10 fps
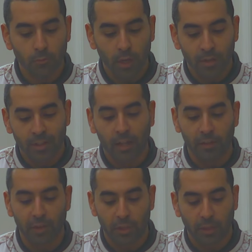not
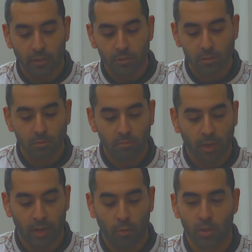living things. And
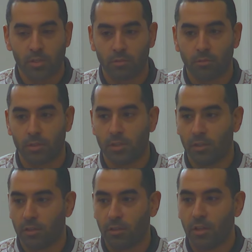it wasn't
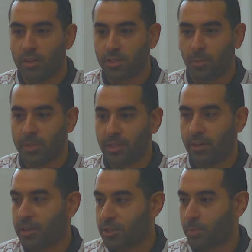until someone did an
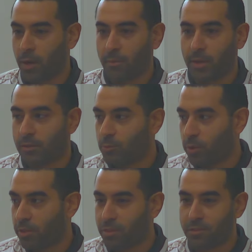experiment with
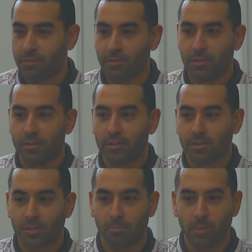
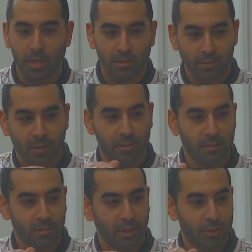some meat and
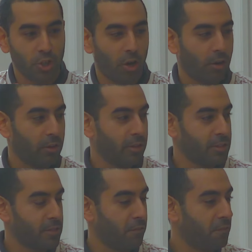a jar and
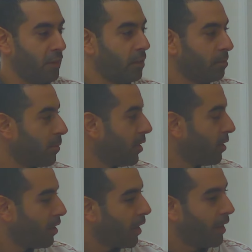some film,
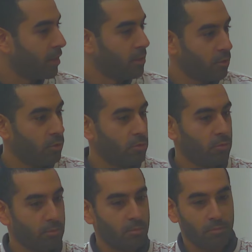and
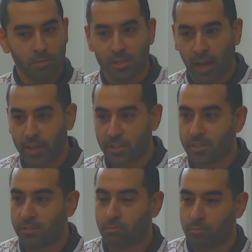science
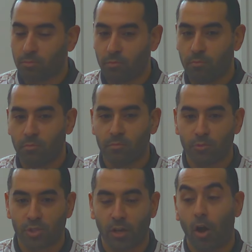
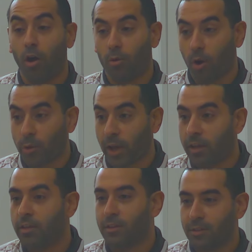said, oh, okay,
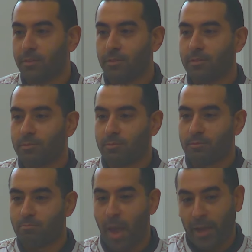
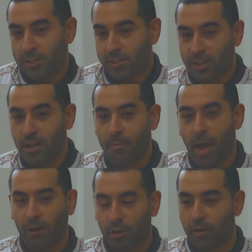maggots didn't come
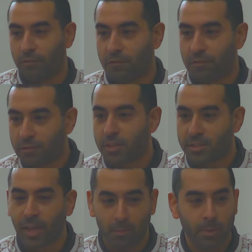out of this
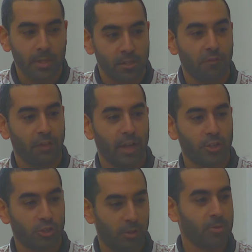dead piece of flesh.
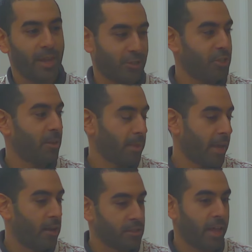There was actually something
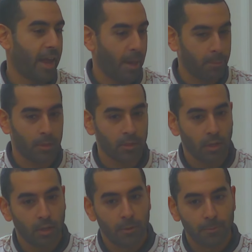else that happened.
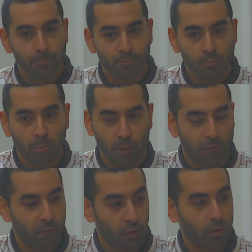But
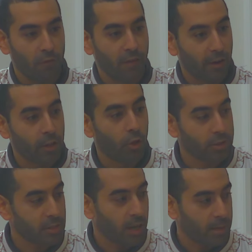for a very long
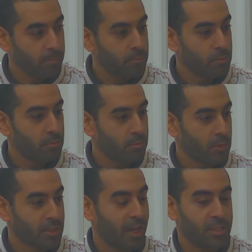time, this
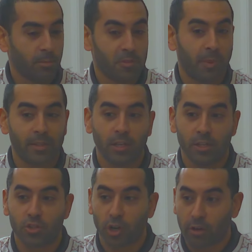concept of spontaneous
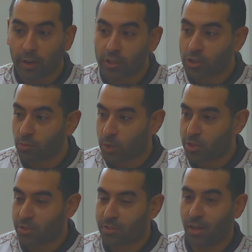generation, which
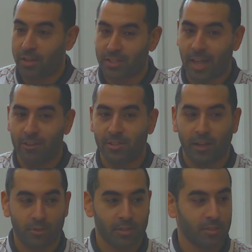to us now
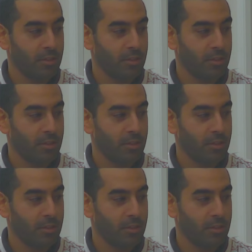sounds